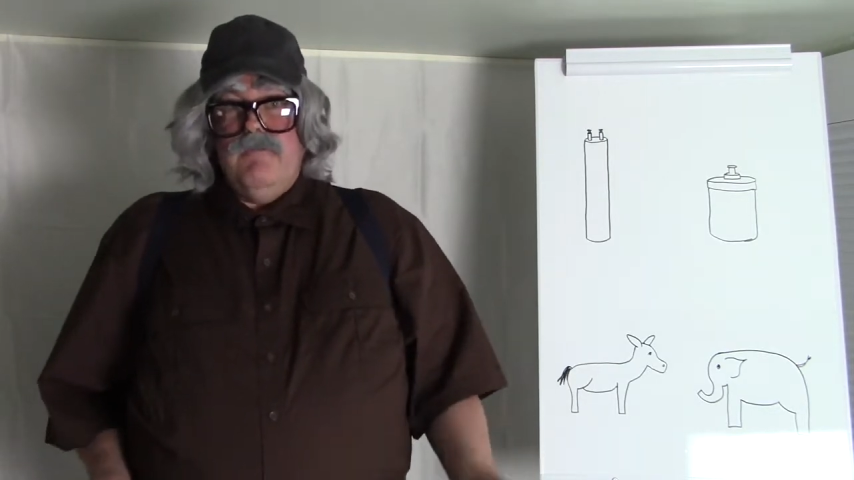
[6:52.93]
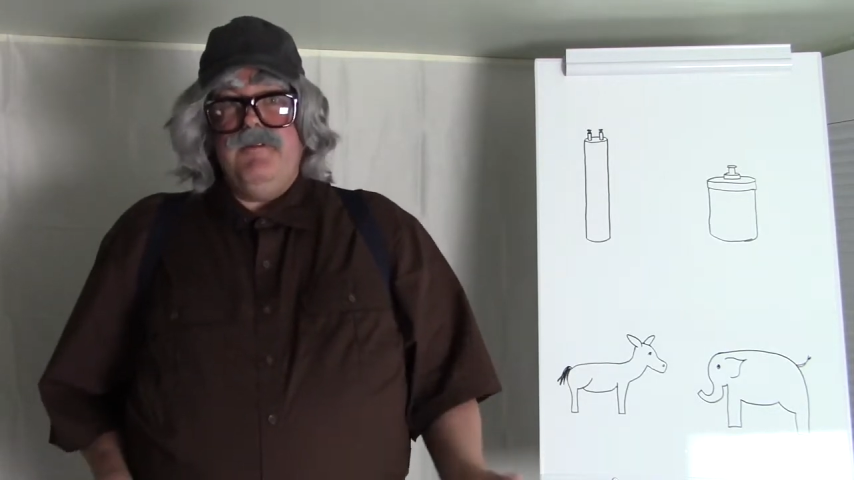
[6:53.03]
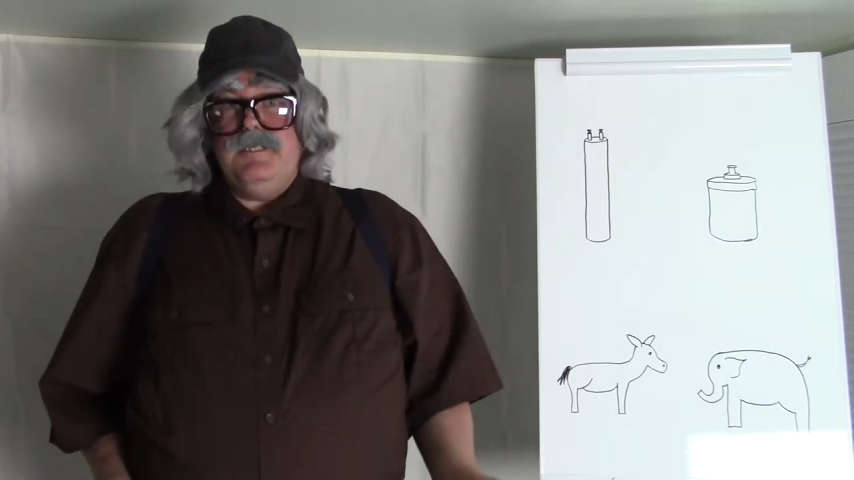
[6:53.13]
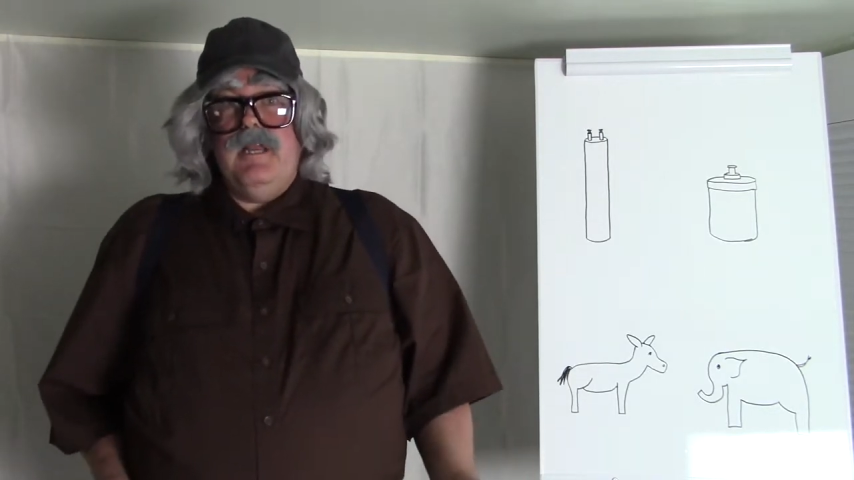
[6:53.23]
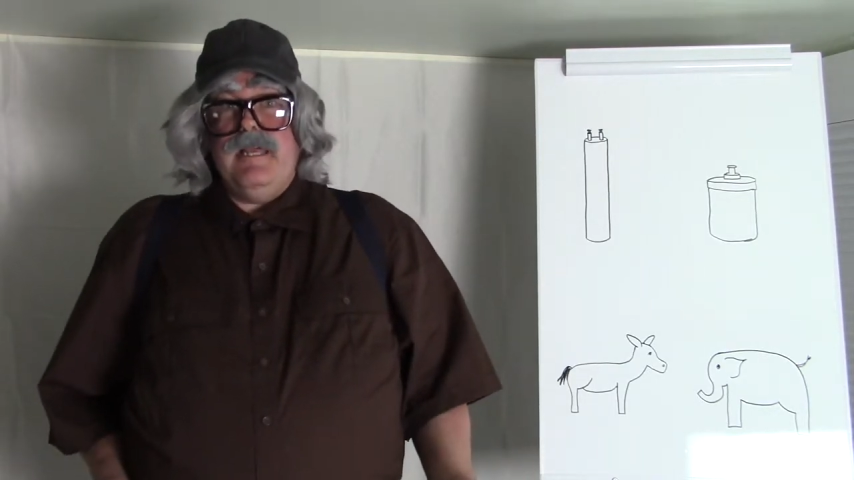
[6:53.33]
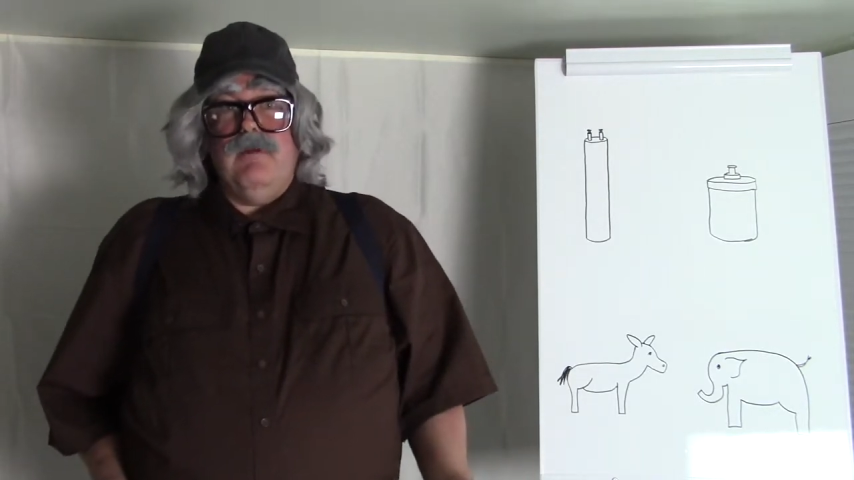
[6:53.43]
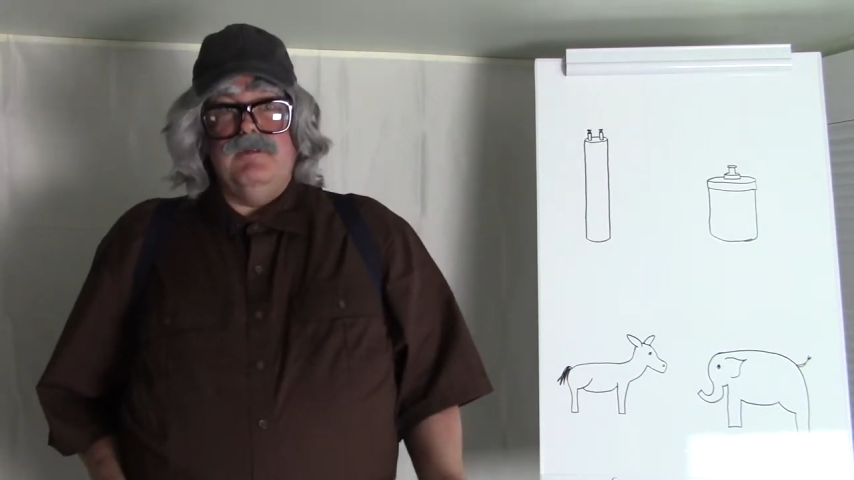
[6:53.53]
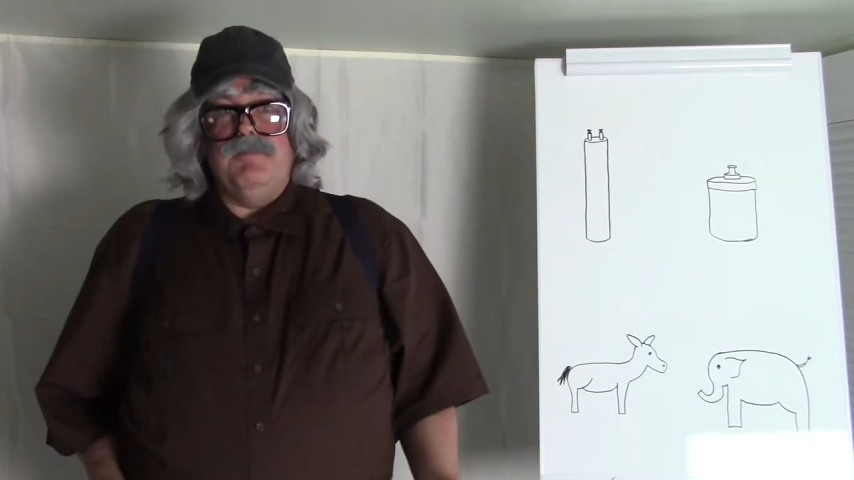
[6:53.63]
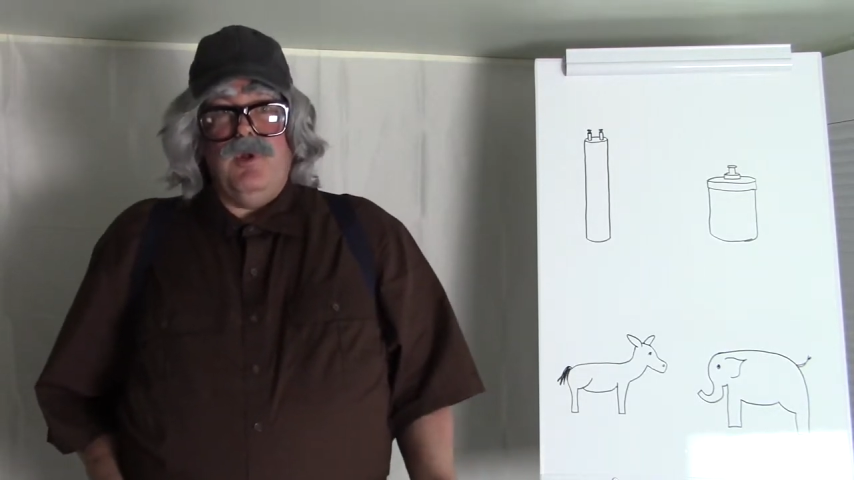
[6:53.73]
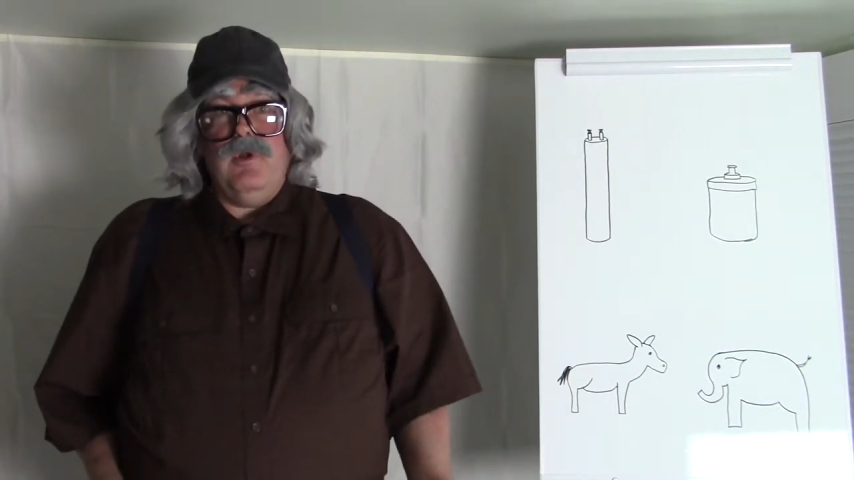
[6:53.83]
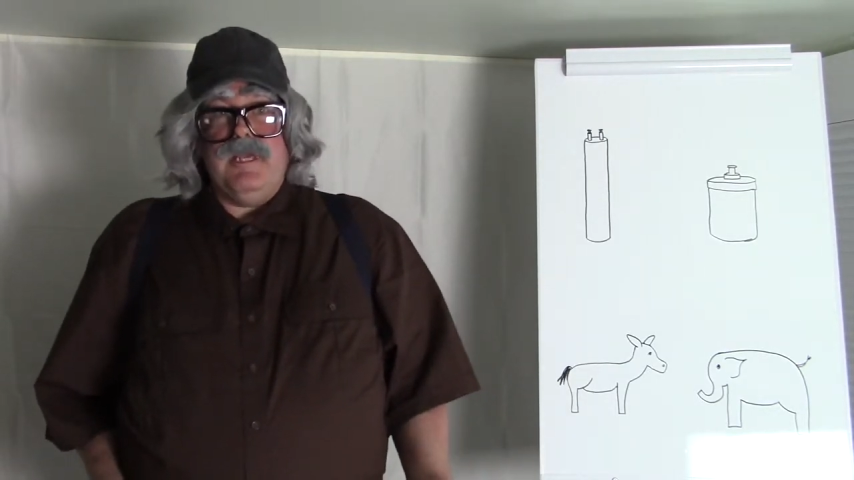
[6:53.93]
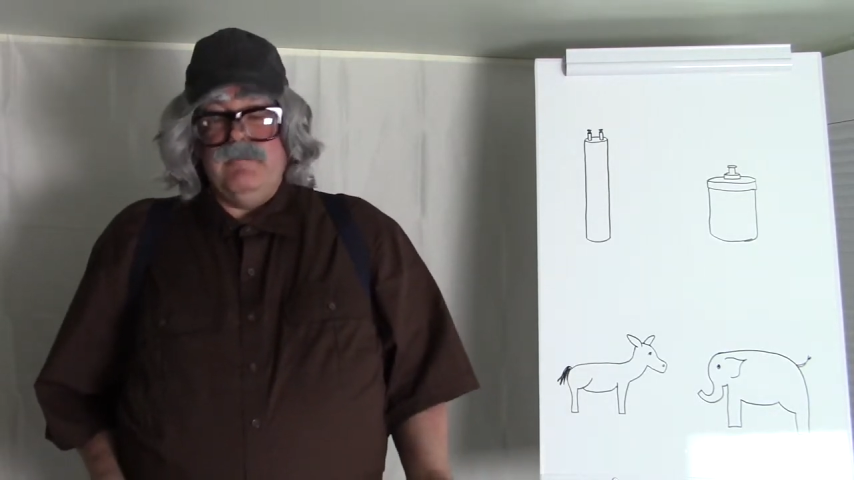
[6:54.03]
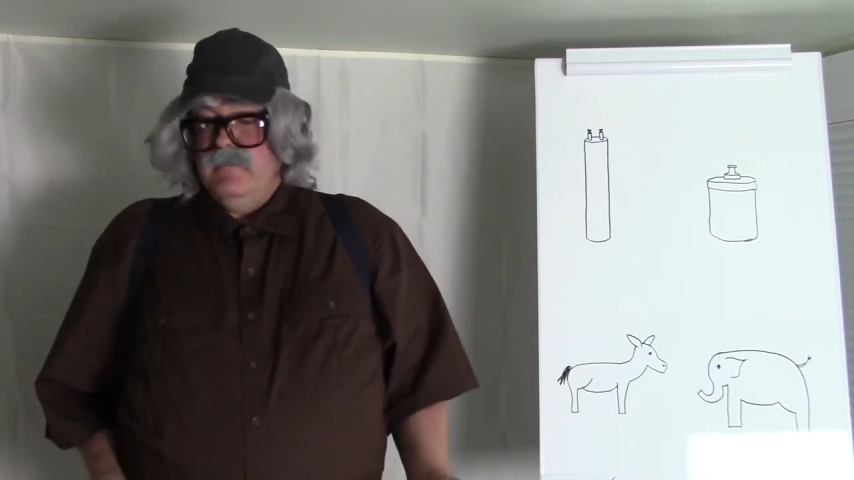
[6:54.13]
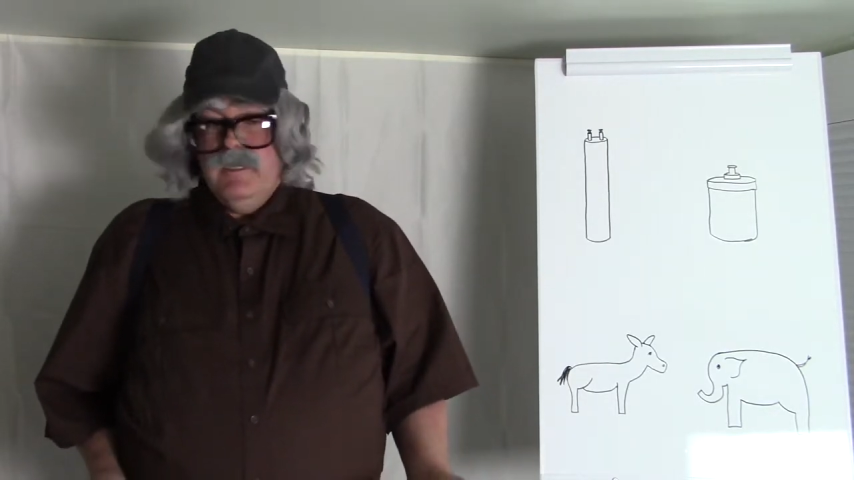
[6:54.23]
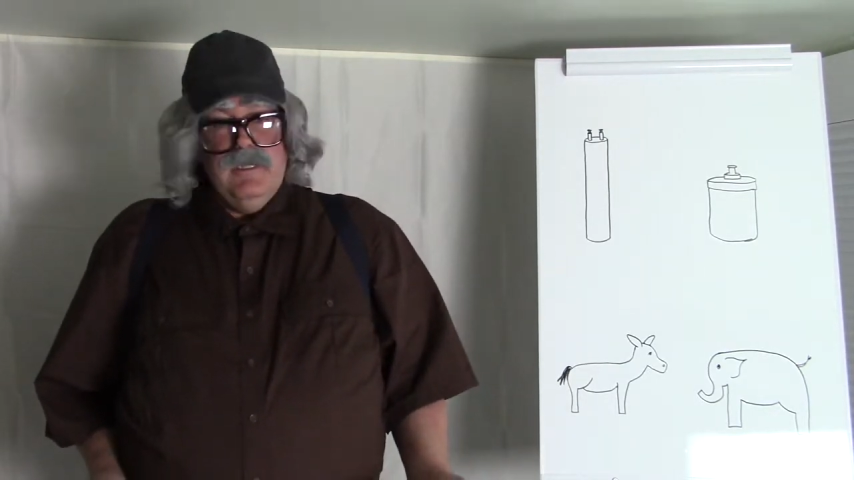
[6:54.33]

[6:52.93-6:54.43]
refrigerator was broken.